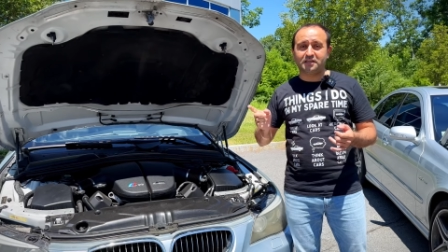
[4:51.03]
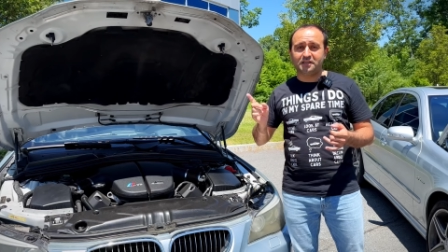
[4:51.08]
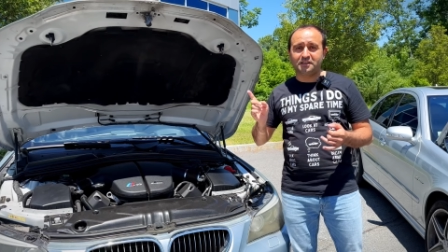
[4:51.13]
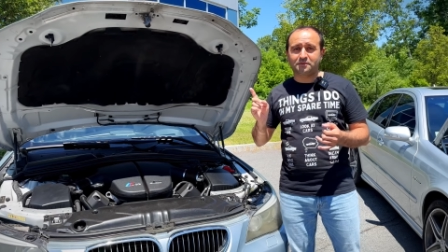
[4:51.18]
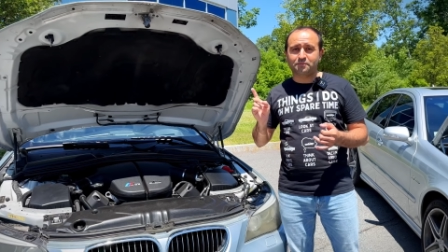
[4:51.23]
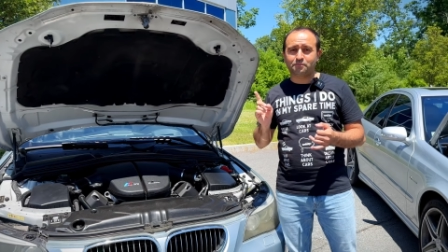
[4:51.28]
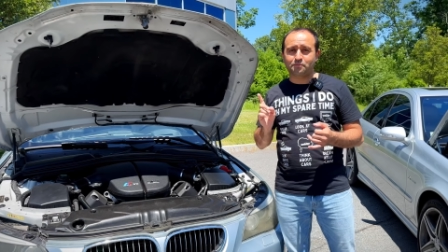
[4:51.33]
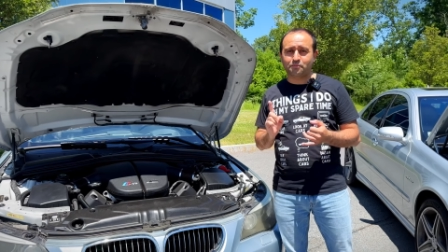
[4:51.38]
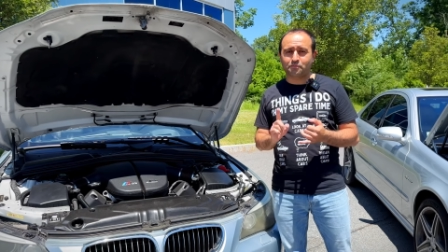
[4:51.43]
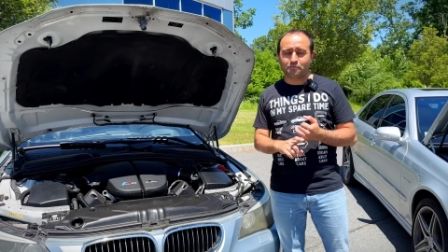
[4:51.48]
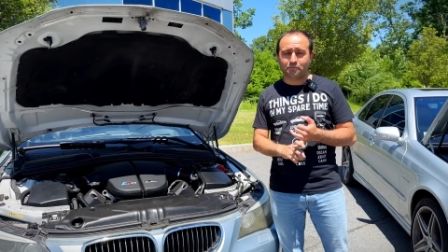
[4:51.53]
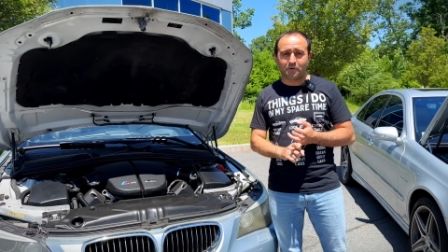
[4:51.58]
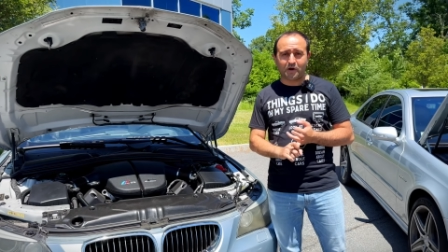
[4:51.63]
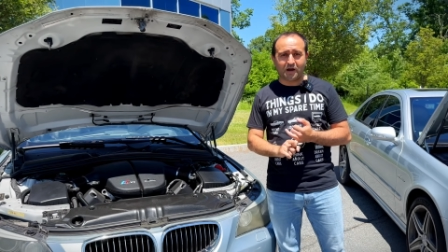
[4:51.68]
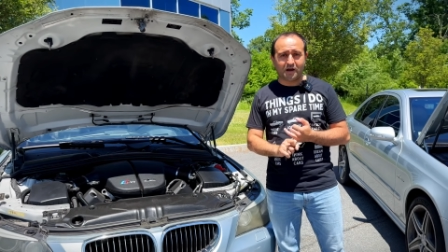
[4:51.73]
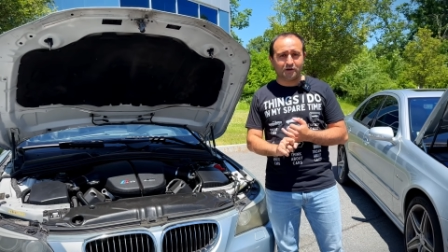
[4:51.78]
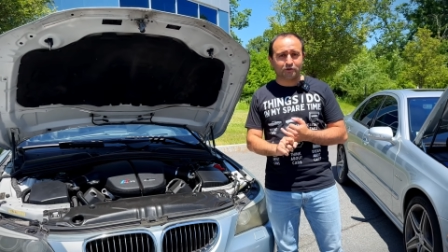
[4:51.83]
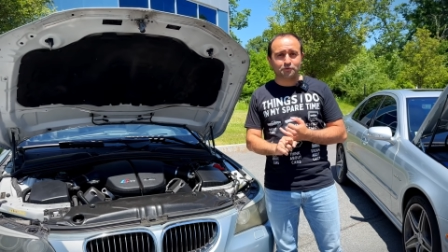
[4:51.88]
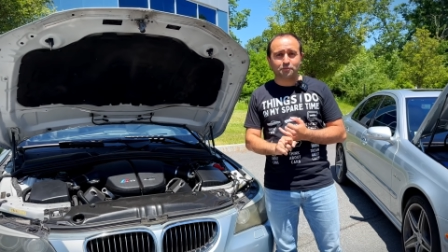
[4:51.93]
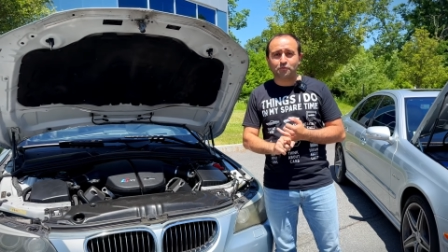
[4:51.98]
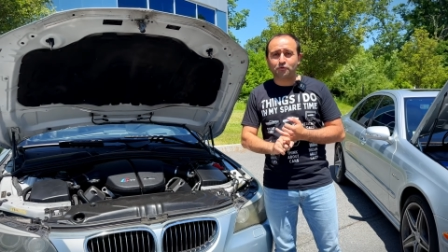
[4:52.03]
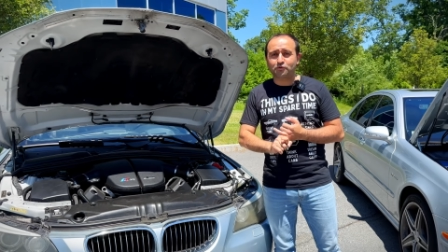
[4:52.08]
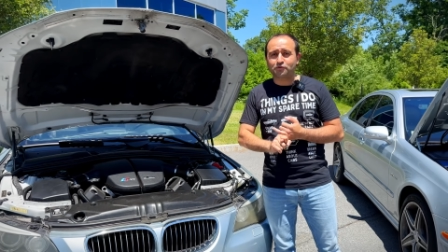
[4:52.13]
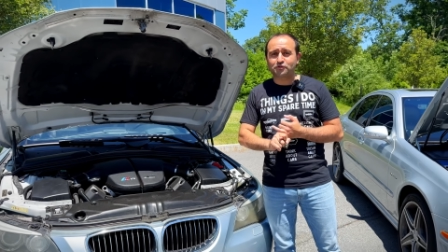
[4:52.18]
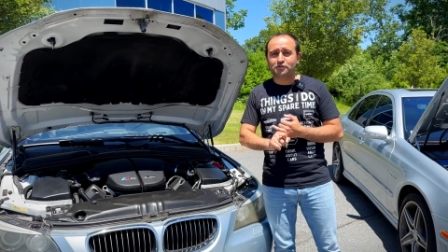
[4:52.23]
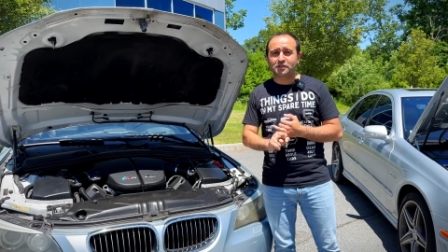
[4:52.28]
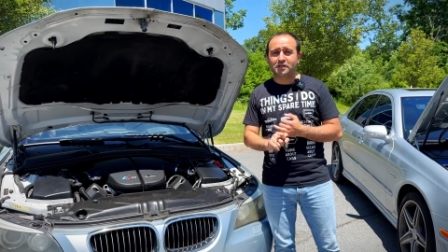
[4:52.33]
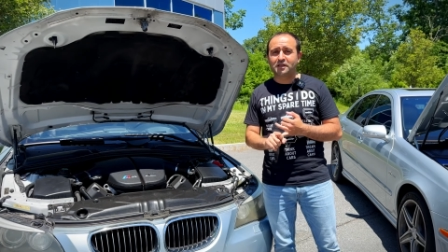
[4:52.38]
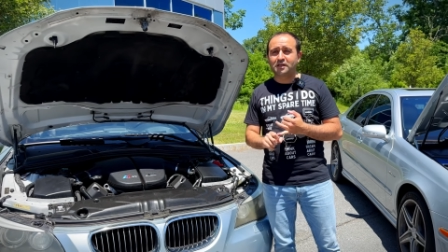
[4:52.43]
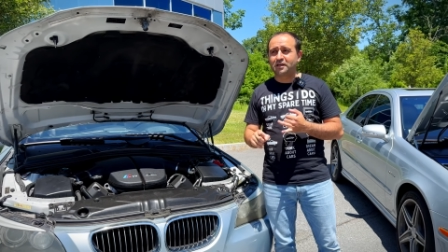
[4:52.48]
it
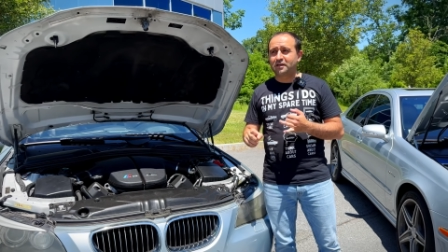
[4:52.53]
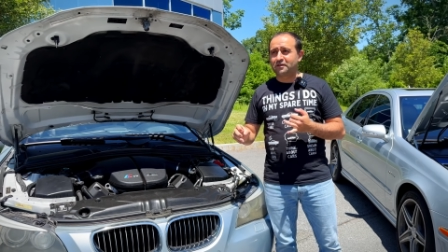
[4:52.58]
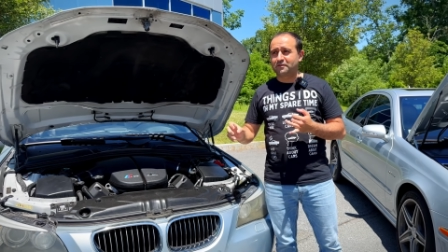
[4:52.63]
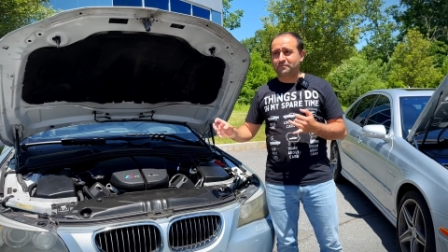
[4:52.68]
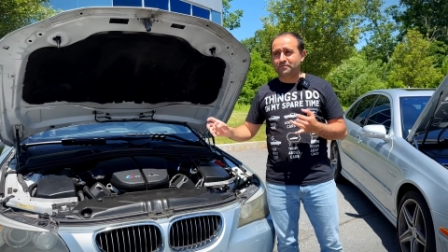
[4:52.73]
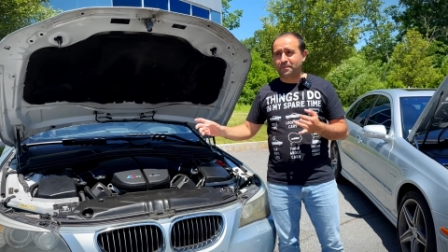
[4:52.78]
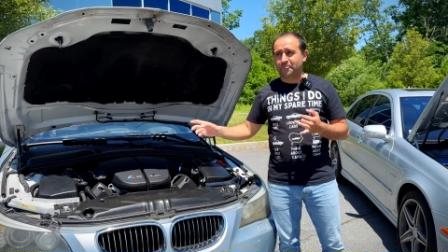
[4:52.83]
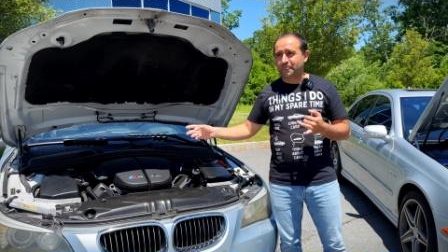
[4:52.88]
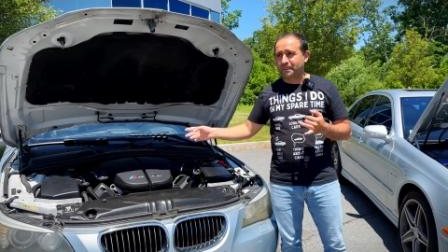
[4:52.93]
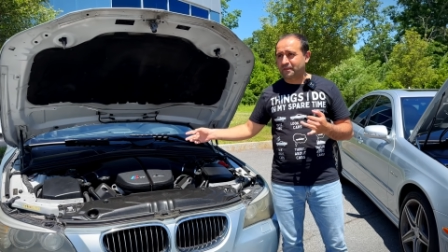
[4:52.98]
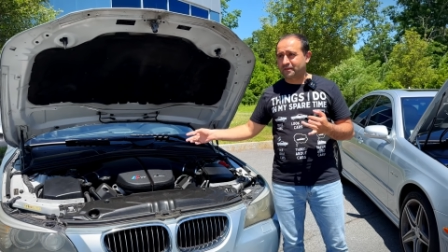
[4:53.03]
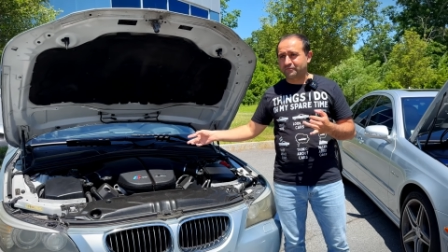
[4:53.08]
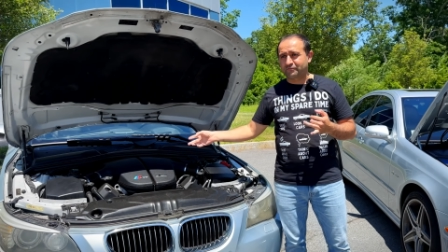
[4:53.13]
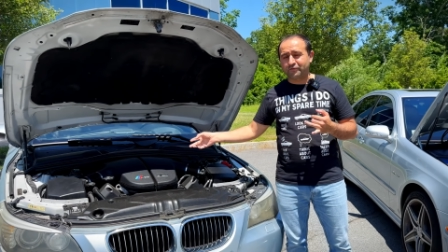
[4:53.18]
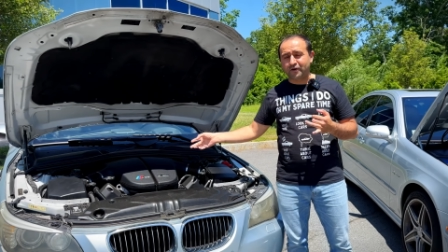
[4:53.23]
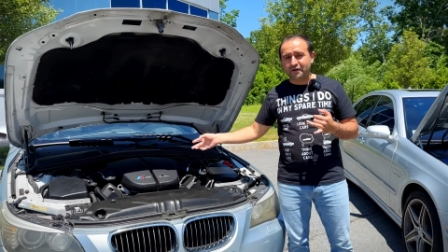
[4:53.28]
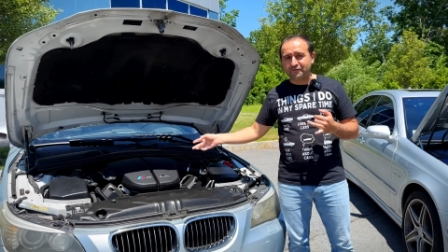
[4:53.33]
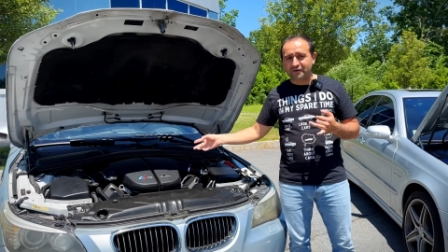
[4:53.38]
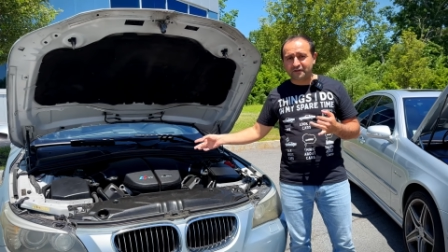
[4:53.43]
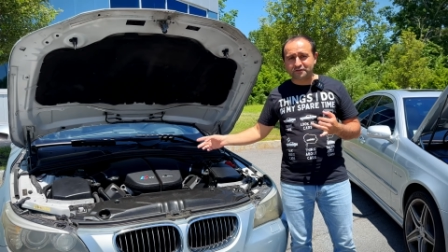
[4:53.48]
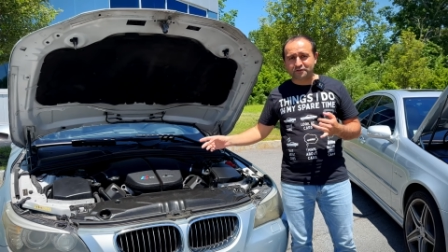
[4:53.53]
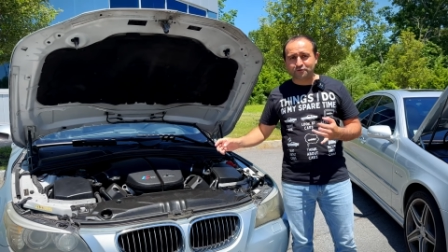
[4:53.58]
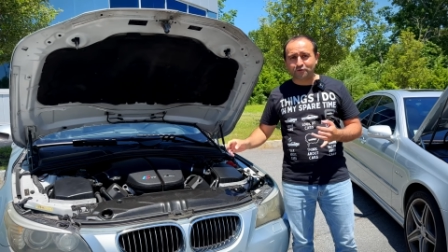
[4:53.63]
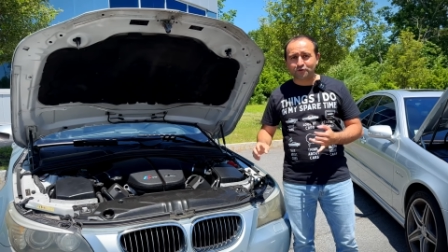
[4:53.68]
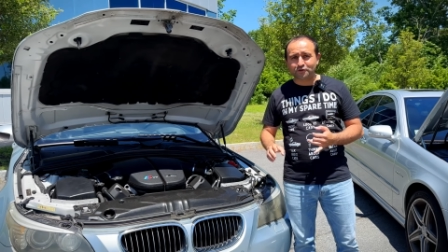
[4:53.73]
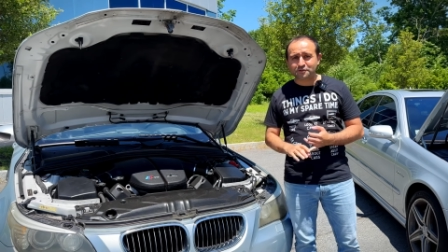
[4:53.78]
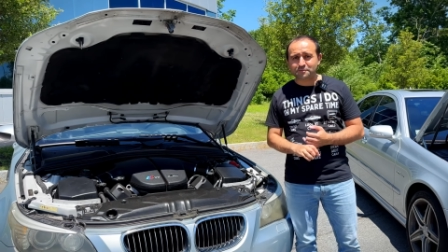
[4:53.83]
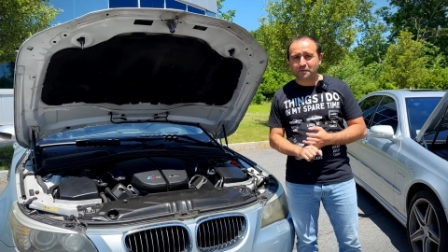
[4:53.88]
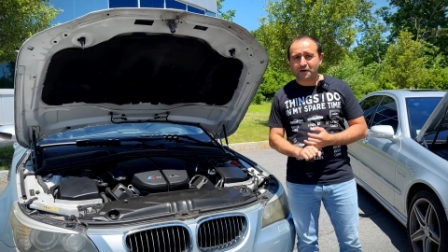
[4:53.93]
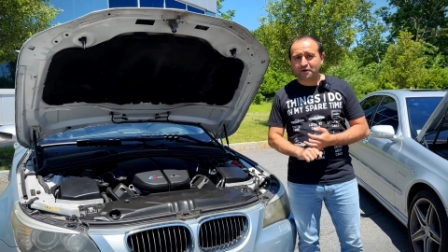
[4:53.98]
outputs 500
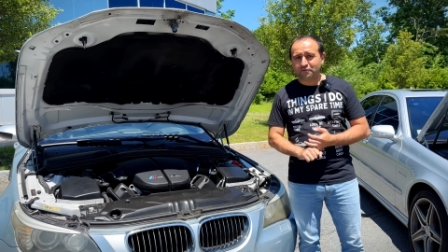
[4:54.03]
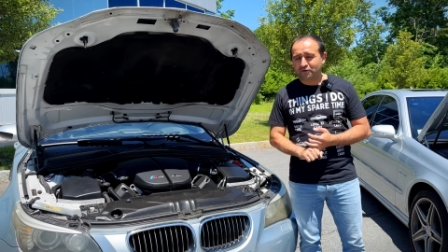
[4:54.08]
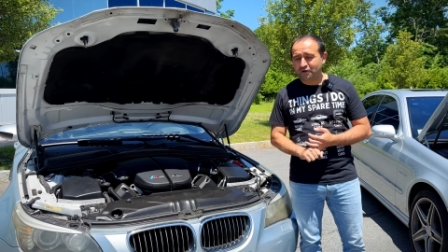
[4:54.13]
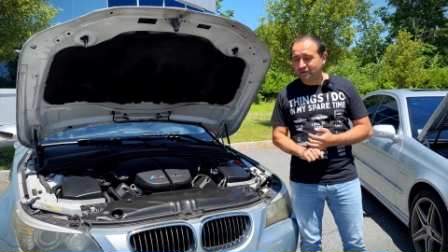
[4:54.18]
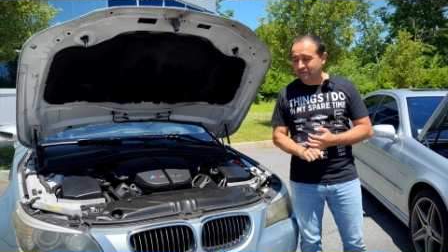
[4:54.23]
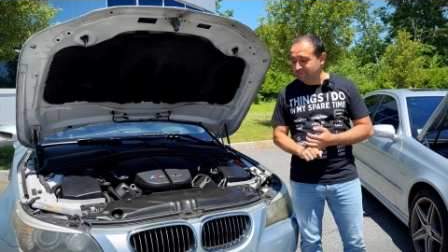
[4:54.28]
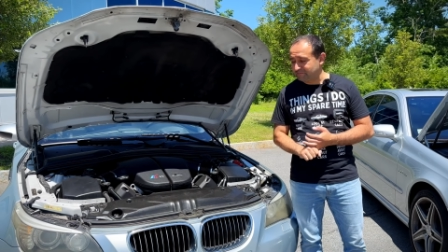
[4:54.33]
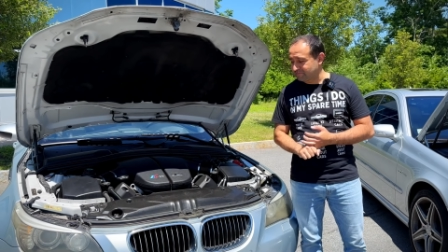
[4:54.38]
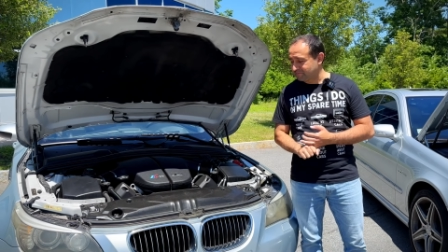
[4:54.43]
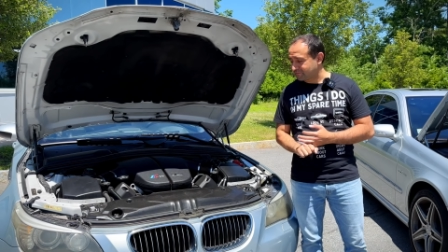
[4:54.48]
horsepower,